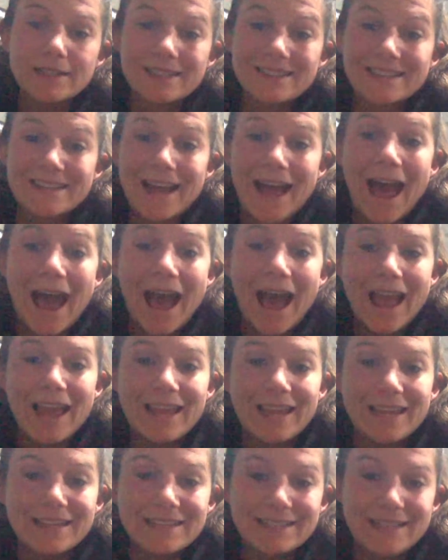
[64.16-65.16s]
it's a high
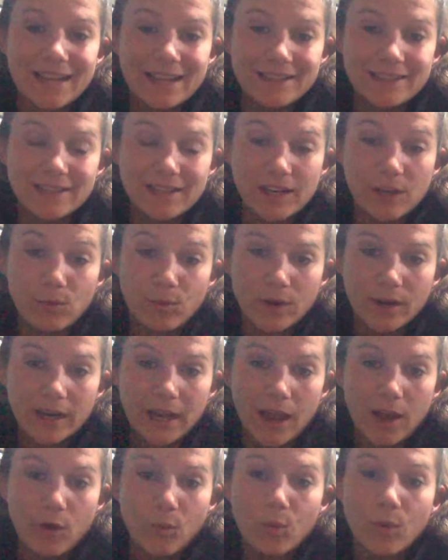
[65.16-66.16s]
intensity
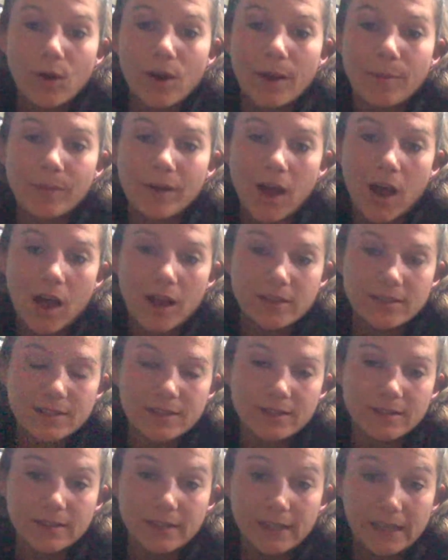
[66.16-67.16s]
workout where I'm
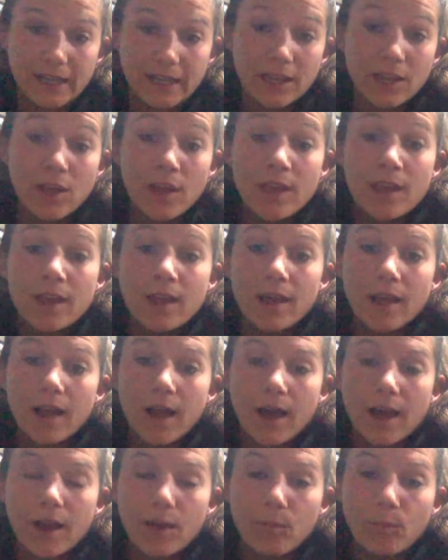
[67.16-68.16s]
constantly
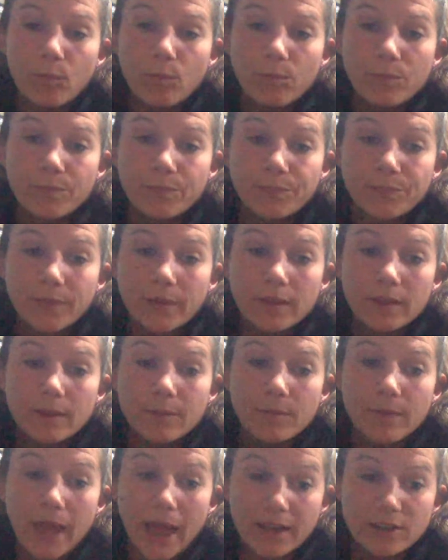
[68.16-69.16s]
um,
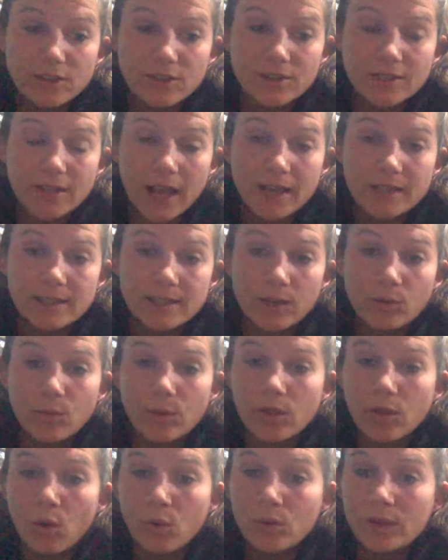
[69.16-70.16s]
exercising
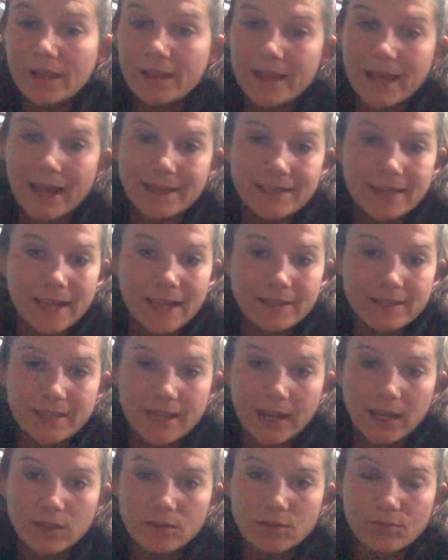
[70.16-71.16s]
with only that 10
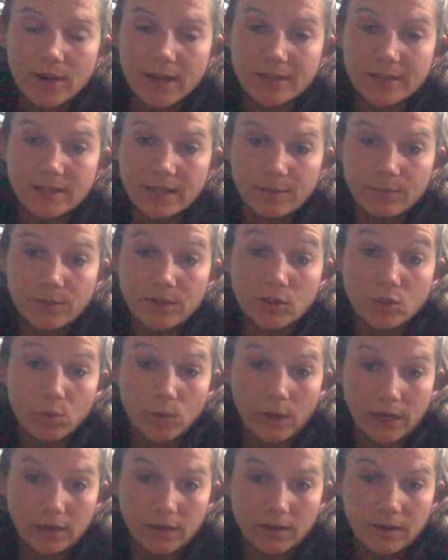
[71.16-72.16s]
seconds rest in
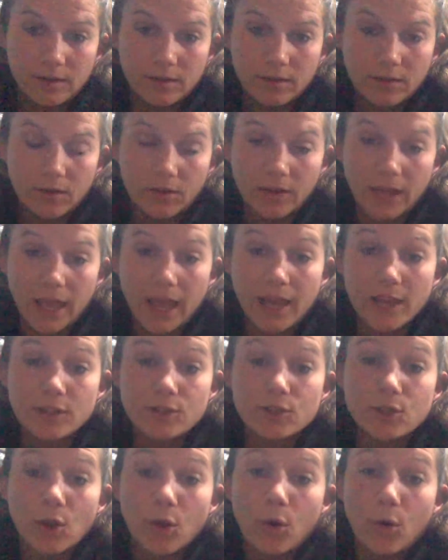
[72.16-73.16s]
between. Okay,
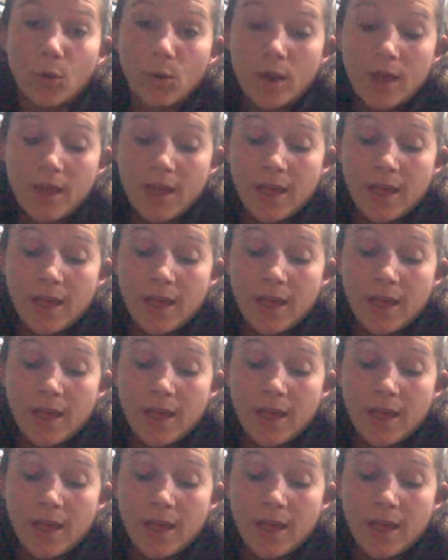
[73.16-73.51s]
so